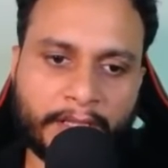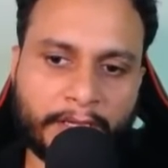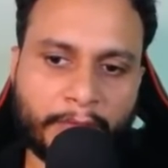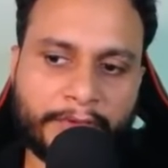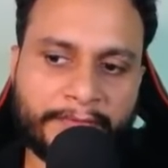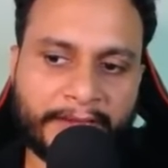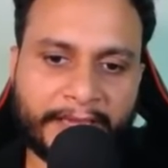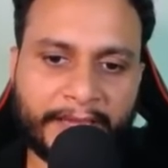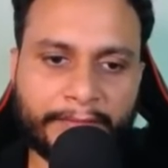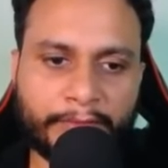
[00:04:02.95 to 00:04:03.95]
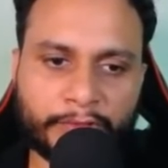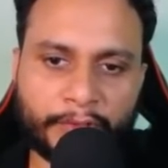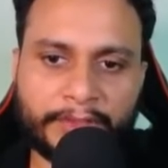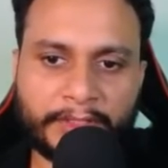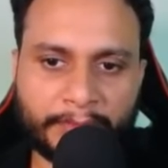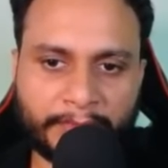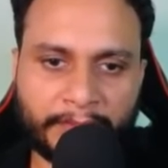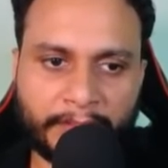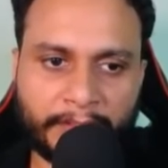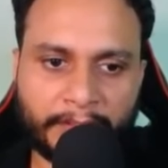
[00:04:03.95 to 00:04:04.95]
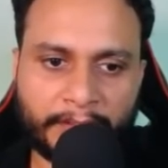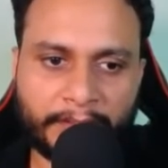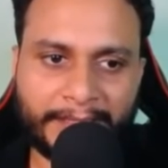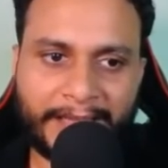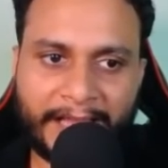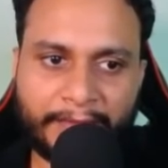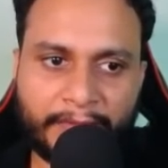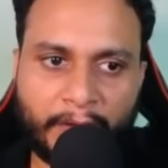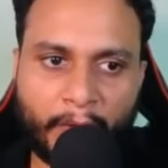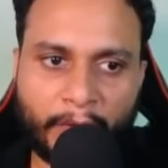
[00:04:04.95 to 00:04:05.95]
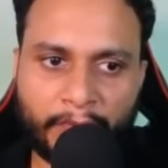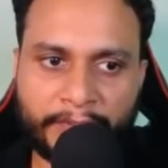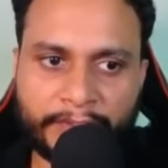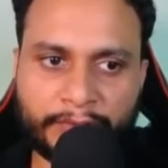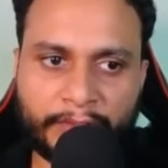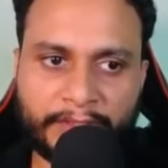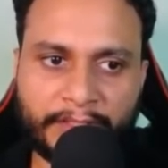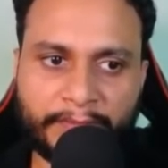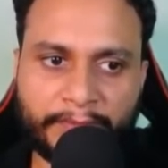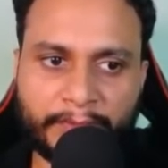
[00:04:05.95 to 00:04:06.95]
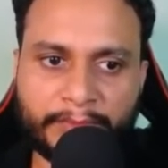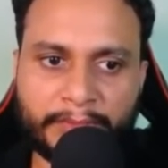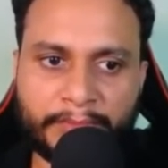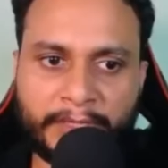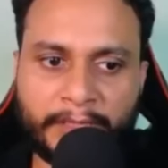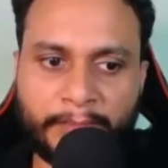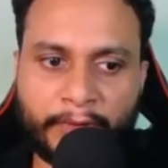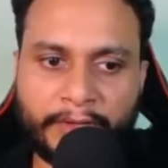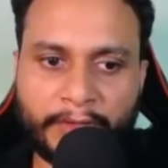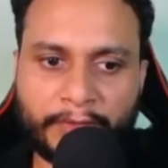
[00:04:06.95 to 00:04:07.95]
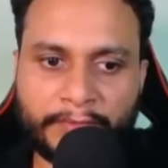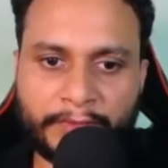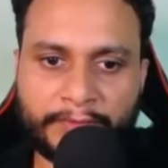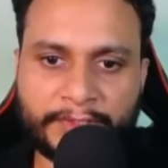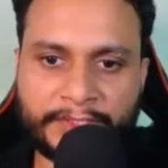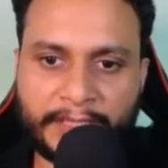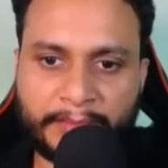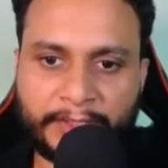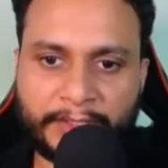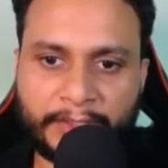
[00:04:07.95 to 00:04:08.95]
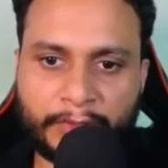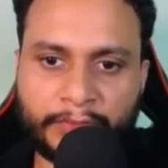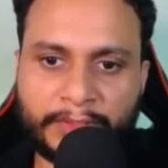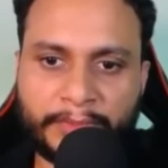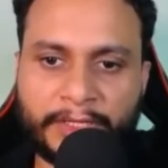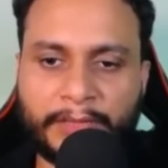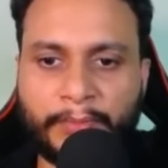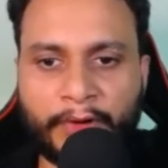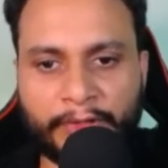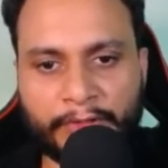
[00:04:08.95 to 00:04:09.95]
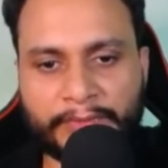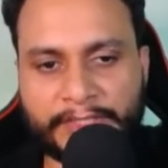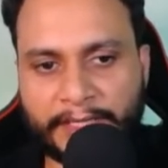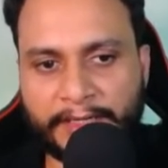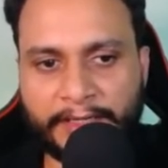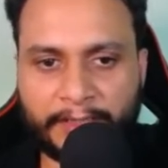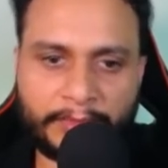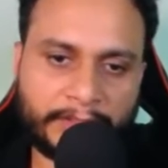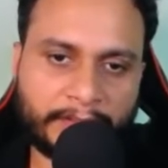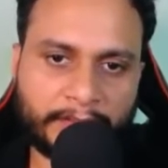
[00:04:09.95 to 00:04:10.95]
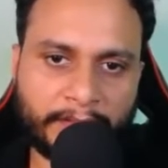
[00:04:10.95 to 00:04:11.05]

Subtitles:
Now, if I have to join them, then I will always join them from the middle point of the first diameter to the middle point of the second diameter.